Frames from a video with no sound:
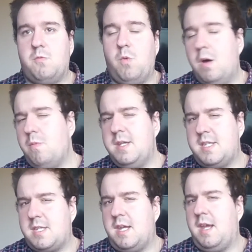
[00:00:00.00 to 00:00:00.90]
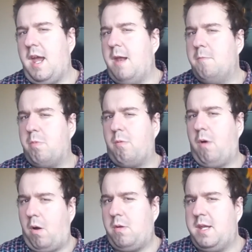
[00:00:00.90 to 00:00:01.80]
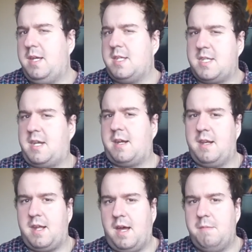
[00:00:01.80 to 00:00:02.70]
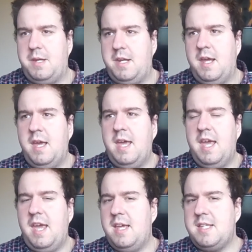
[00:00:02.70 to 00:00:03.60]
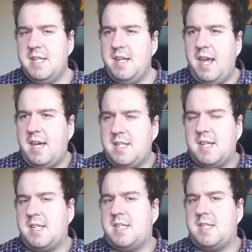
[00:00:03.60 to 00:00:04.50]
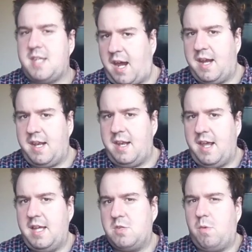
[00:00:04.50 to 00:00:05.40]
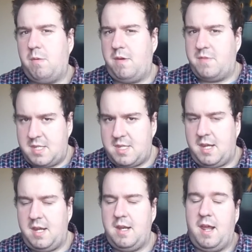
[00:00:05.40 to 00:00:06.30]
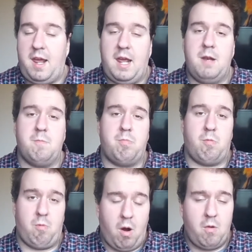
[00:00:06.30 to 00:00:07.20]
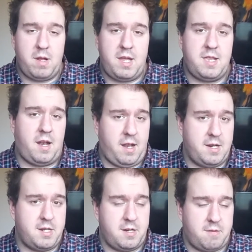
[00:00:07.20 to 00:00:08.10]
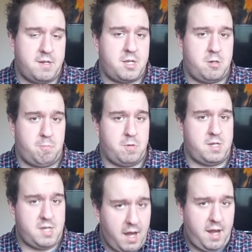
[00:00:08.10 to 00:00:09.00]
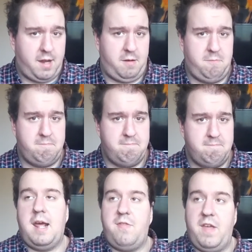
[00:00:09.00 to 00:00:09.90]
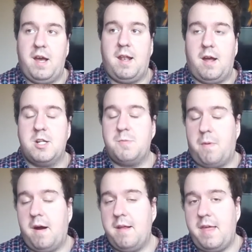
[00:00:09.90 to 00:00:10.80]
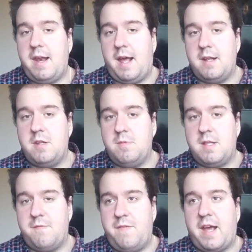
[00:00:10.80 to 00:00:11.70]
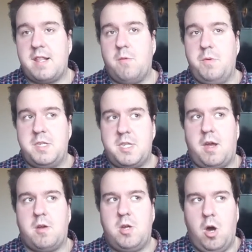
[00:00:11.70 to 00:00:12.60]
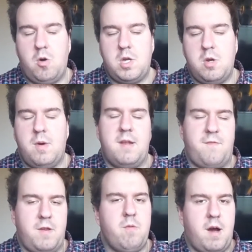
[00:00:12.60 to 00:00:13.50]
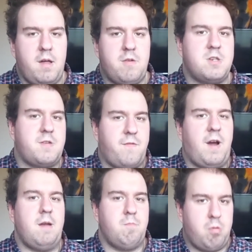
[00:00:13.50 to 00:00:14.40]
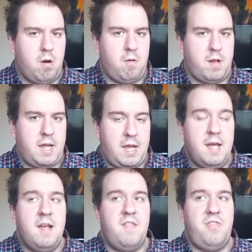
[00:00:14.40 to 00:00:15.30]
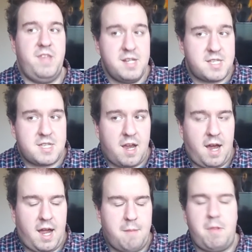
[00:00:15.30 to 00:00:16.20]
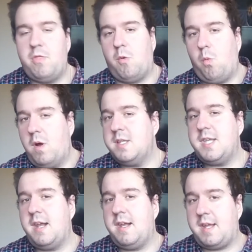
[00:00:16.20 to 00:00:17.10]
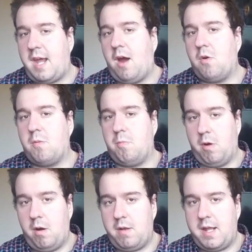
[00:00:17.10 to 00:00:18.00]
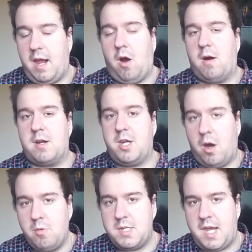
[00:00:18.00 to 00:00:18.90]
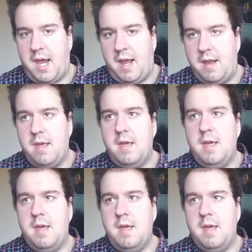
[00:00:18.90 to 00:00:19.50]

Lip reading: what we see in Broly Second Coming isn't as exciting as what we've seen in Broly, the legendary Super Saiyan. And I think a large part of that had to do with the fact that we saw Goku and a few others fight Broly. This time, the ones that encounter Broly are Goten